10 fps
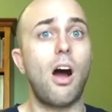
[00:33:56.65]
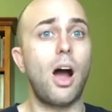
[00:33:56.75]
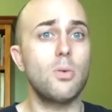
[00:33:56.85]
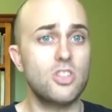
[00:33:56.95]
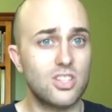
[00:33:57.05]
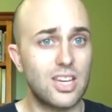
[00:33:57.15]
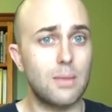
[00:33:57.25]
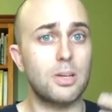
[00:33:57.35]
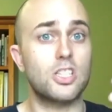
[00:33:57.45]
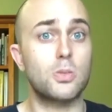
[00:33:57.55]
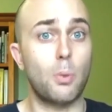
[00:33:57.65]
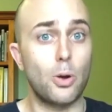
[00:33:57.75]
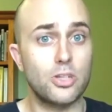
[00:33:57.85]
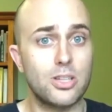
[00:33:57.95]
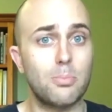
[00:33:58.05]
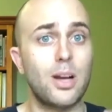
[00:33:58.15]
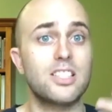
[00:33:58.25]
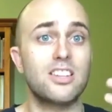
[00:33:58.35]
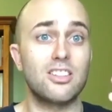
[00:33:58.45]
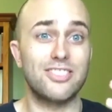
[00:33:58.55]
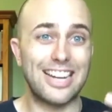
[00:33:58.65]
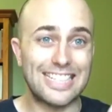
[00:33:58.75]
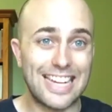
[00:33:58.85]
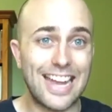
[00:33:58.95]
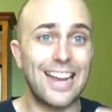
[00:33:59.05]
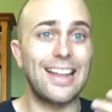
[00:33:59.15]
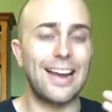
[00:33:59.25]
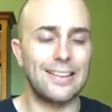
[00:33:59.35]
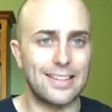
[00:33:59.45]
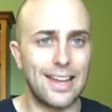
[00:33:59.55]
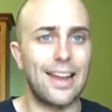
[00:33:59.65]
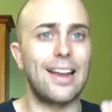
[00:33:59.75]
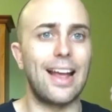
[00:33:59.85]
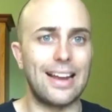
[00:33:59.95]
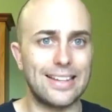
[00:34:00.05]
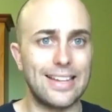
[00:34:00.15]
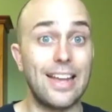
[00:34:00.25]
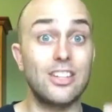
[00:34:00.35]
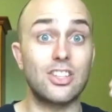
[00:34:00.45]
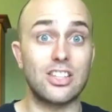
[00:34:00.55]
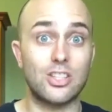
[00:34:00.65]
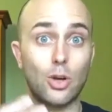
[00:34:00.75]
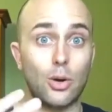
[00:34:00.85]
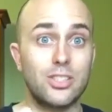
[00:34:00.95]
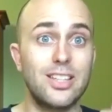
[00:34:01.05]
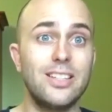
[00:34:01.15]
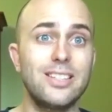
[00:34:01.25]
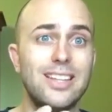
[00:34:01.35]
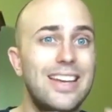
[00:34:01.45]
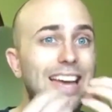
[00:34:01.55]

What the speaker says: I would just keep exposing myself again and again and again to this content